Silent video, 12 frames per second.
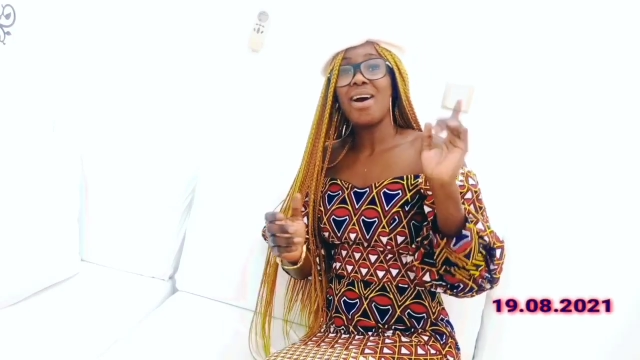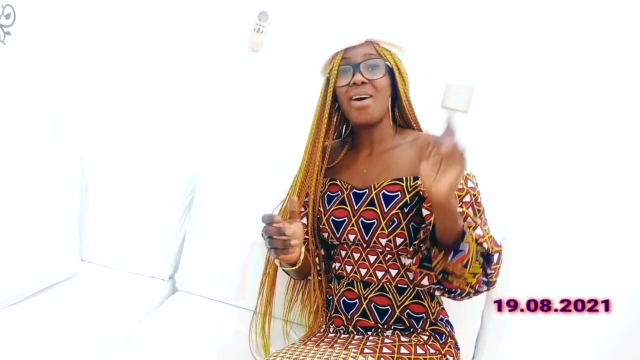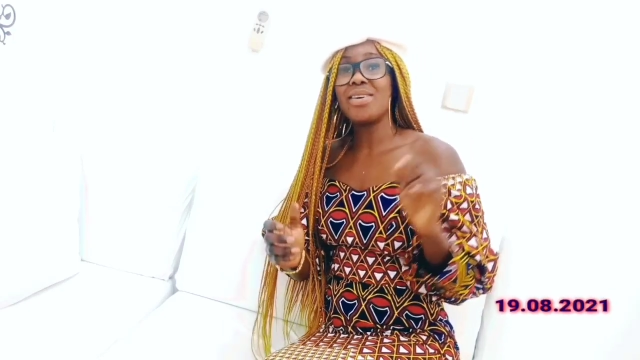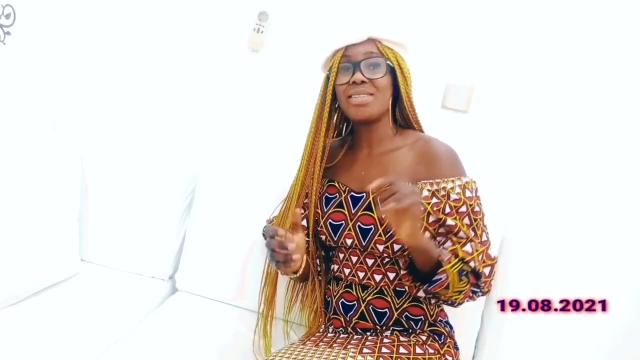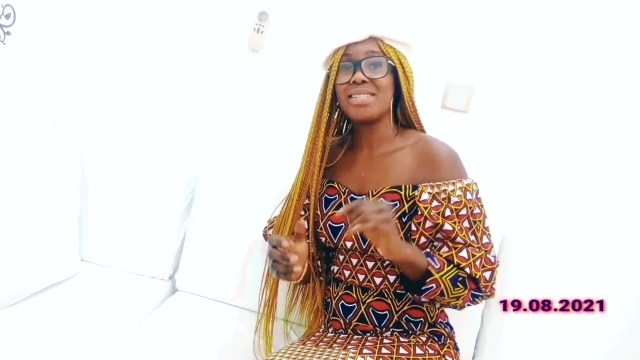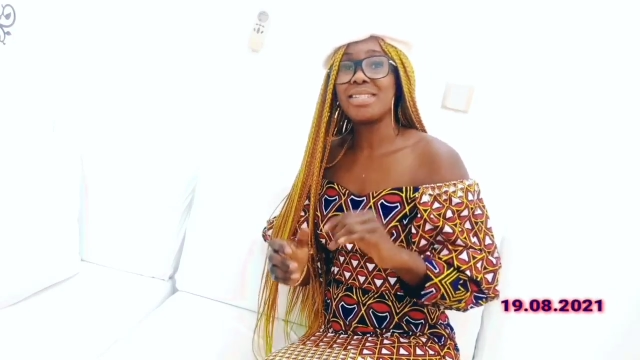
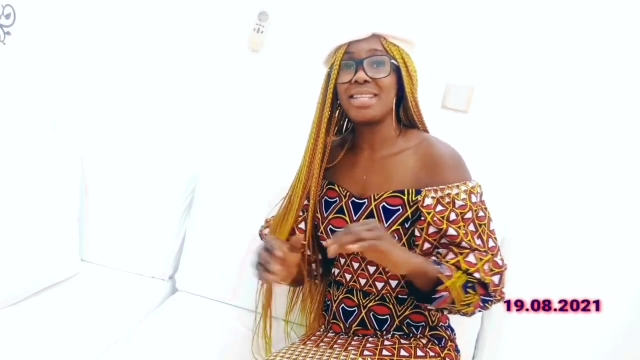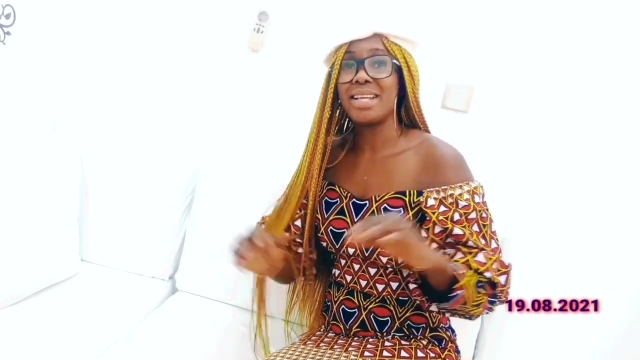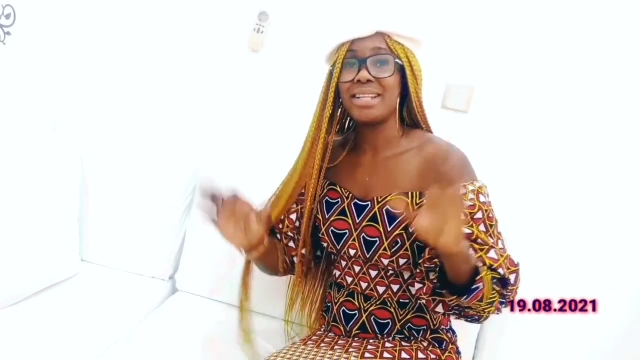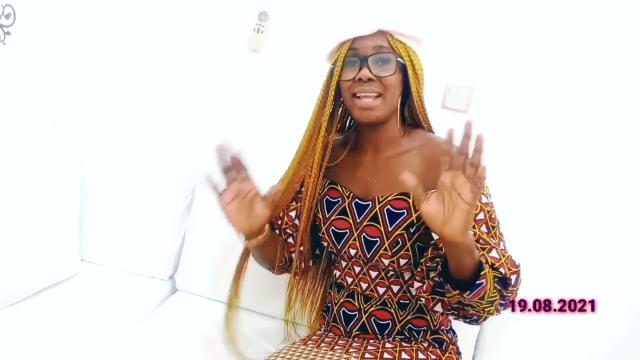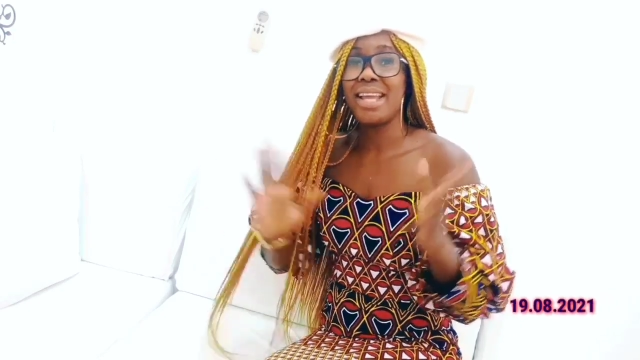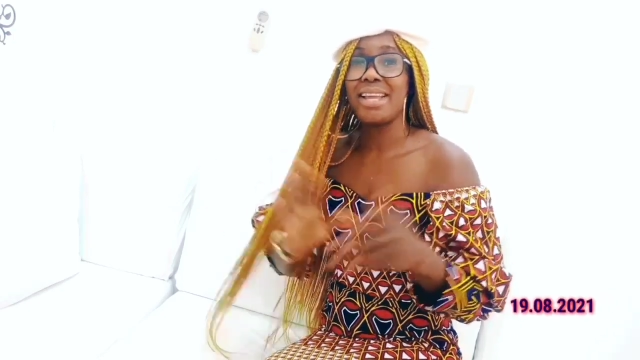Until
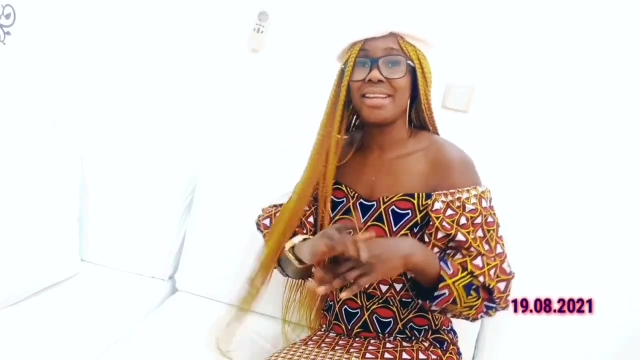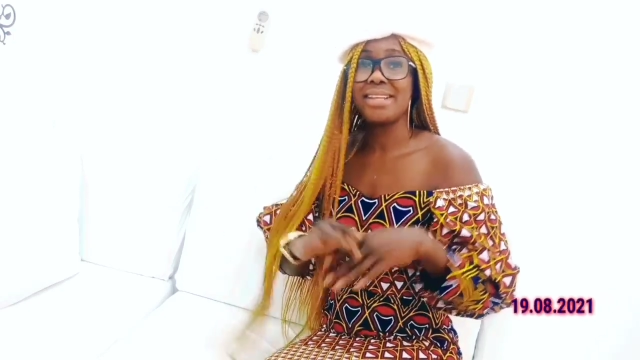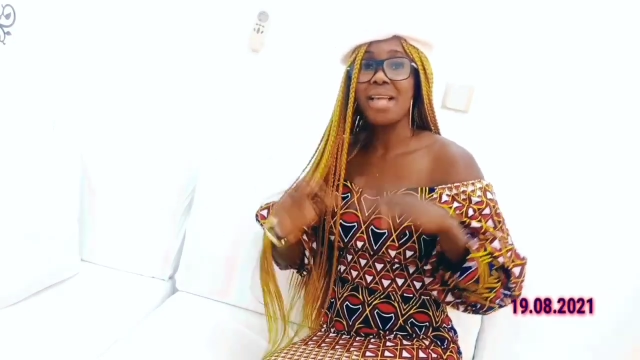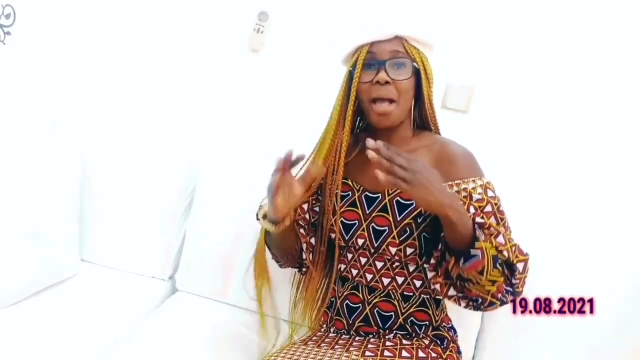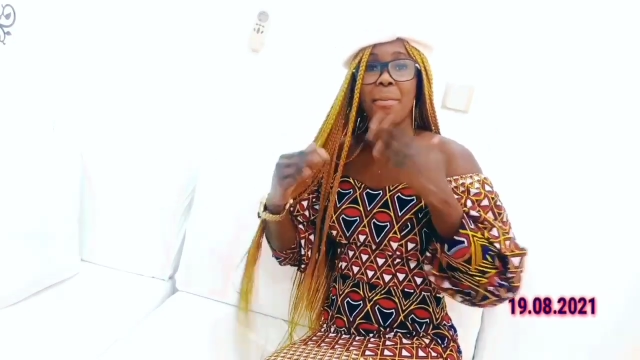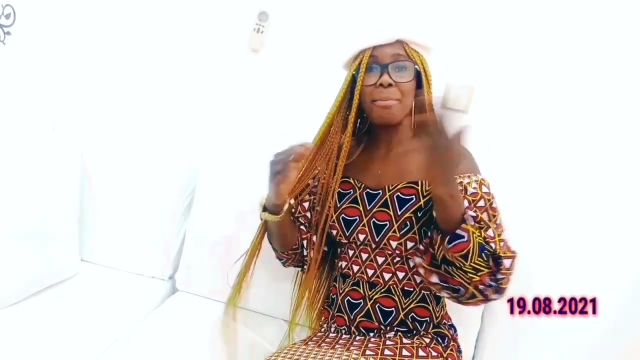then, it
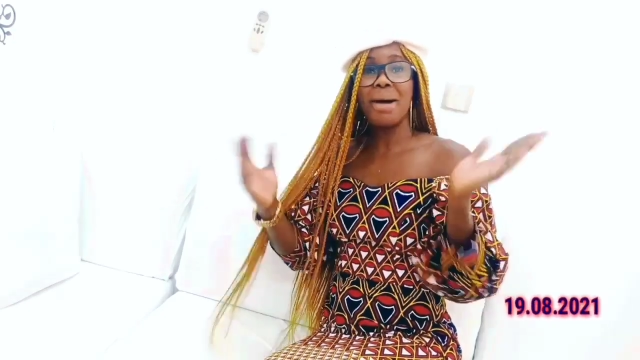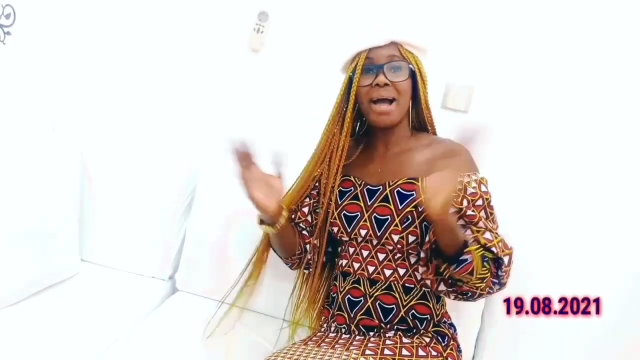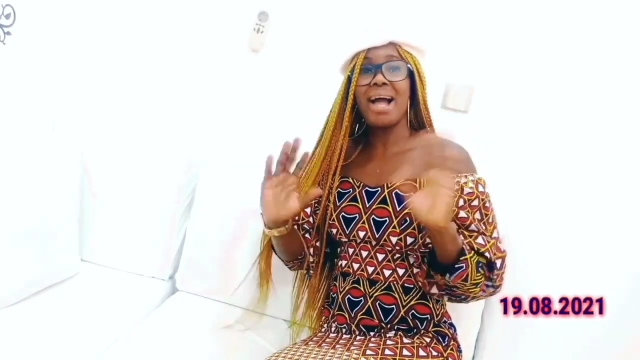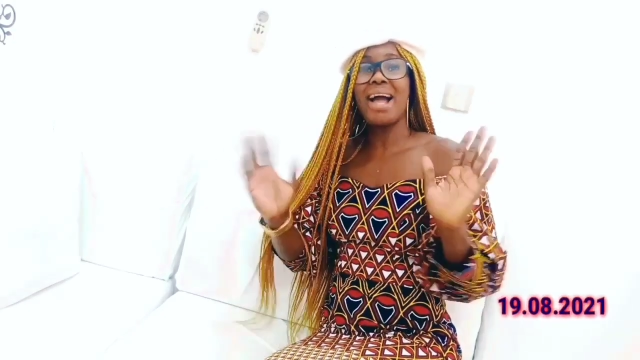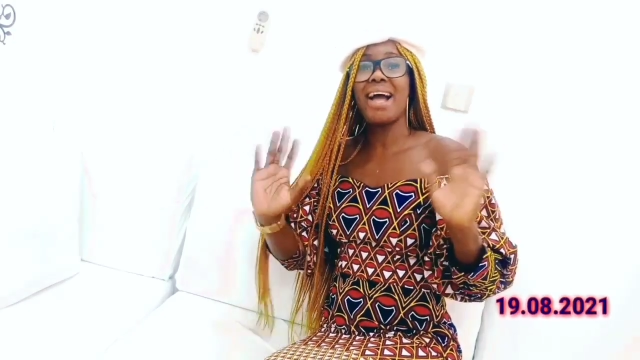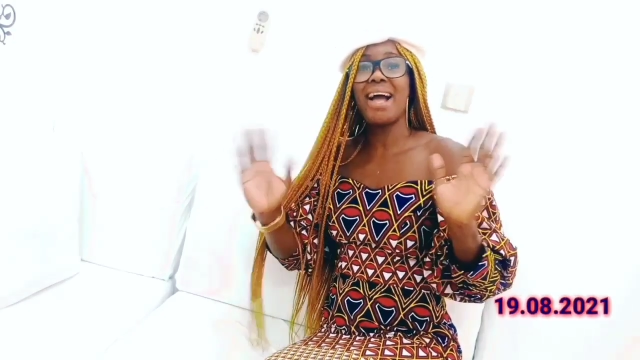is
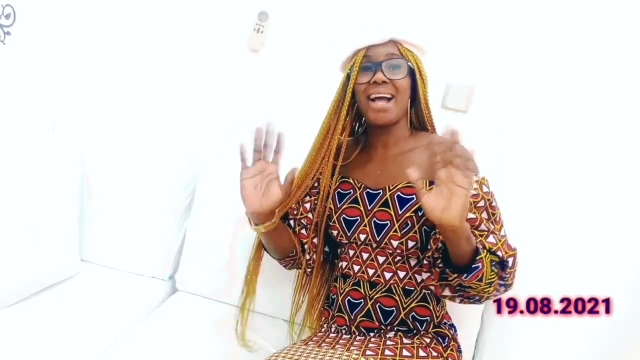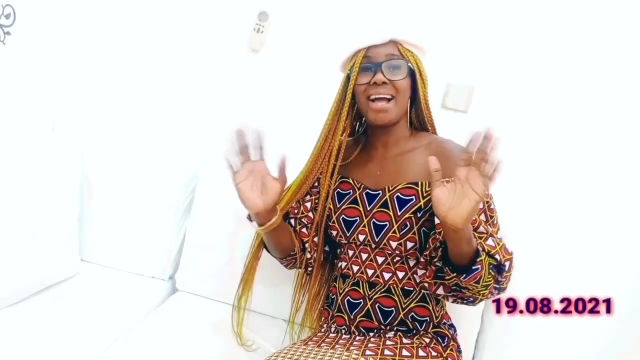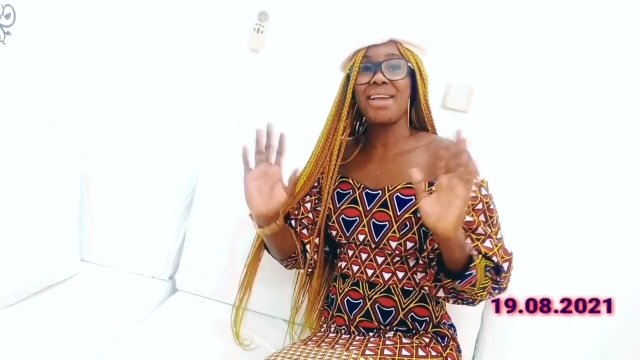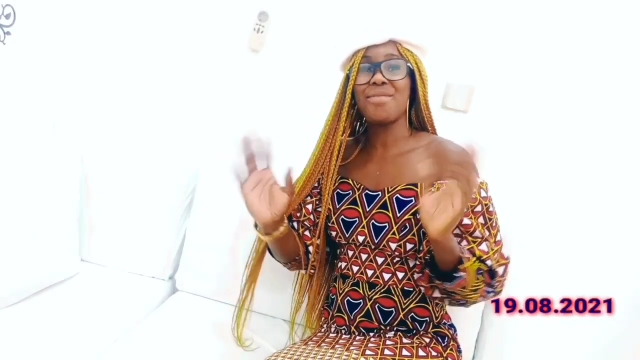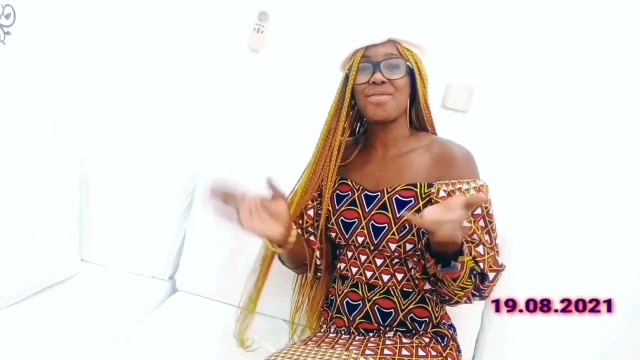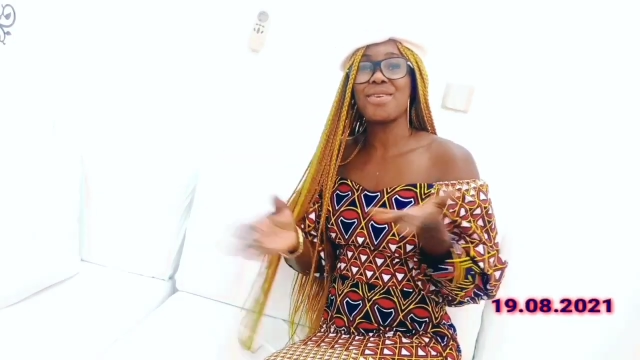
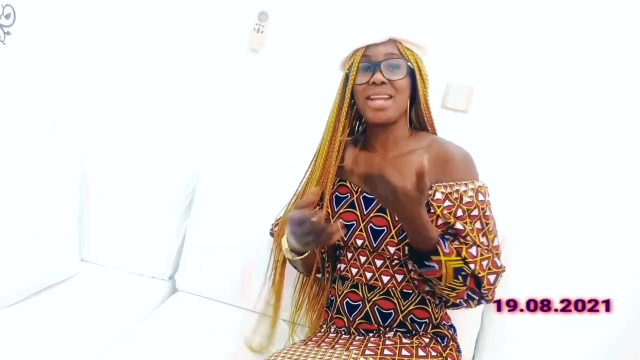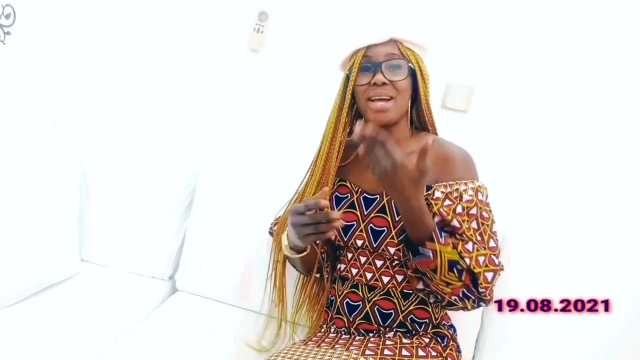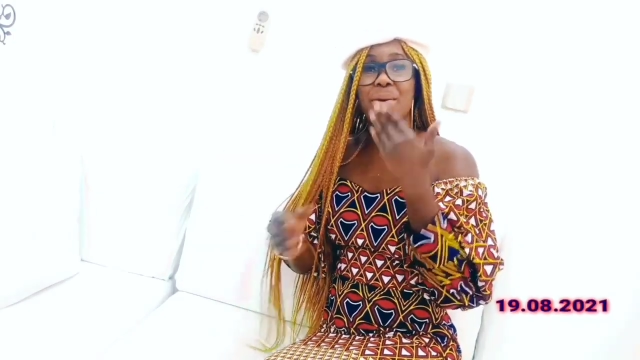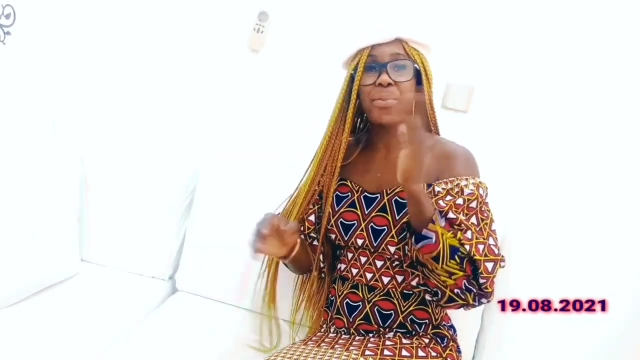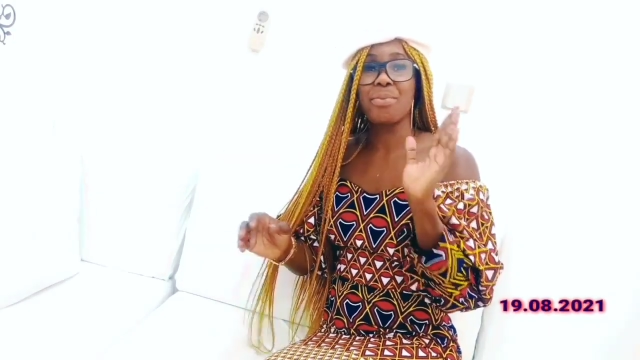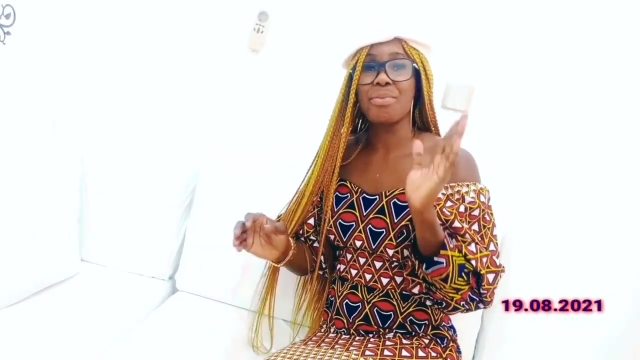bye for
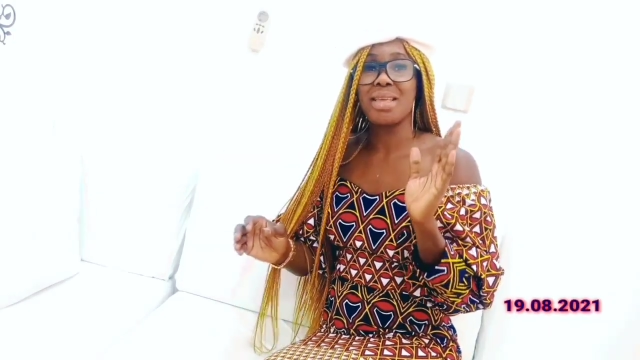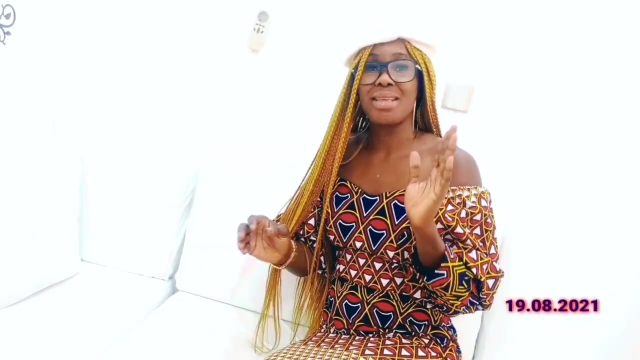now.